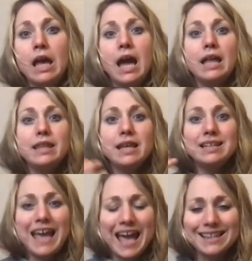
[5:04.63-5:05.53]
And then
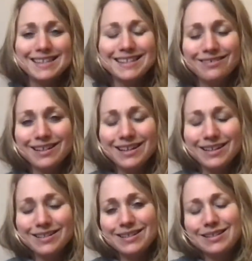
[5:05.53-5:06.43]
Cancer
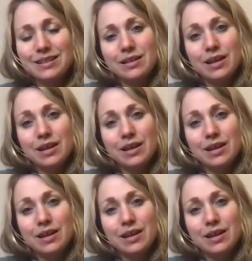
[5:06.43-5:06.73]
is